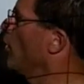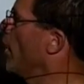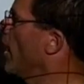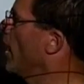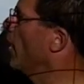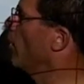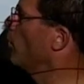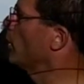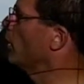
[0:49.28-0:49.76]

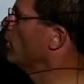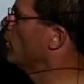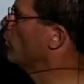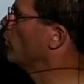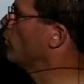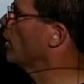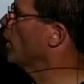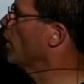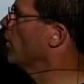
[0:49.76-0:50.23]
that we
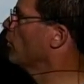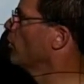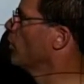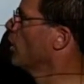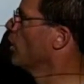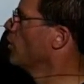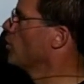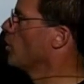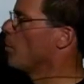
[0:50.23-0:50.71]

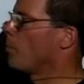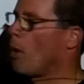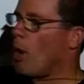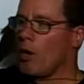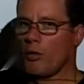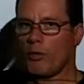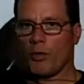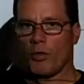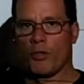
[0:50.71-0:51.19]
discussed the
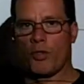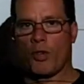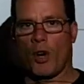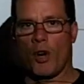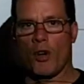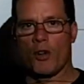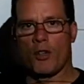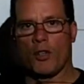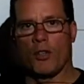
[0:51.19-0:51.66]
partial
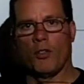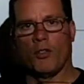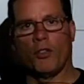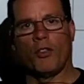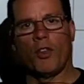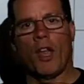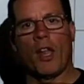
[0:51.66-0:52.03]
charges,